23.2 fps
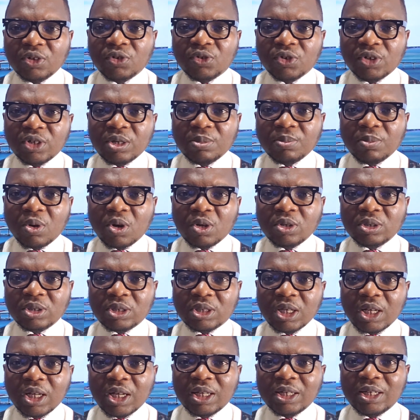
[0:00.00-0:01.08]
3
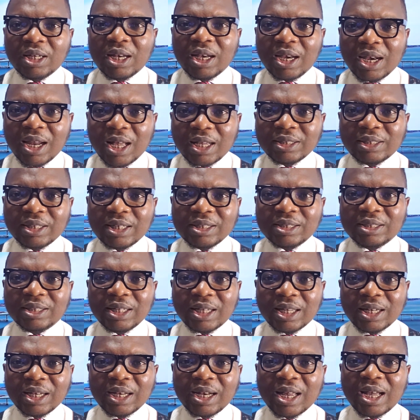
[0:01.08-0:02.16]
months, the largest
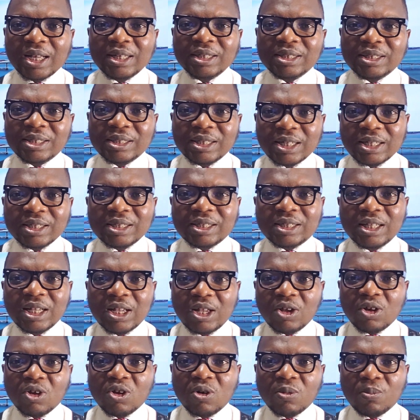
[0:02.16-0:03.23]
decline since
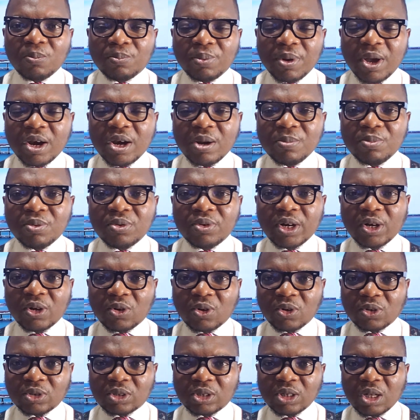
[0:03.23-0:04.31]
comparable
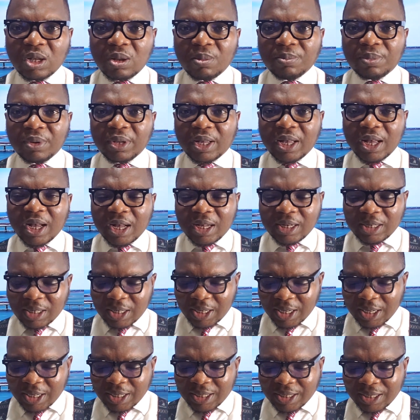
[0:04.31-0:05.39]
records began
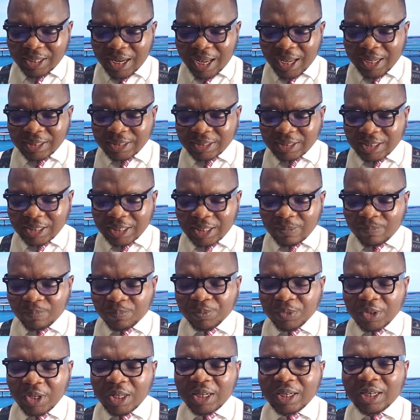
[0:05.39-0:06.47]
in
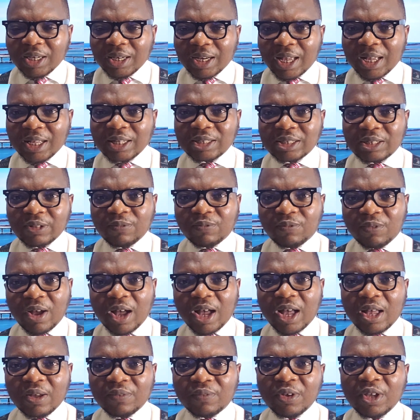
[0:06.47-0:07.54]

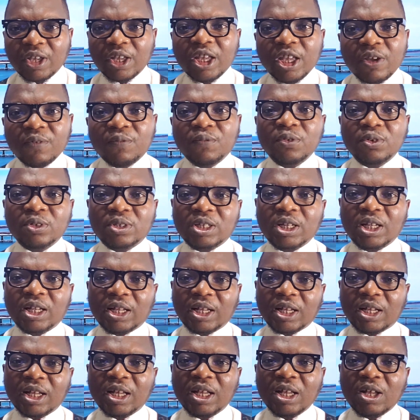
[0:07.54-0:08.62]
1995. If you
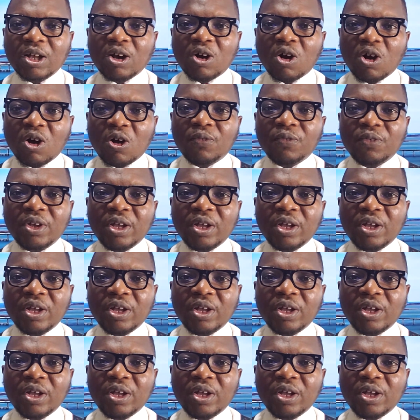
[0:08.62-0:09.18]
think of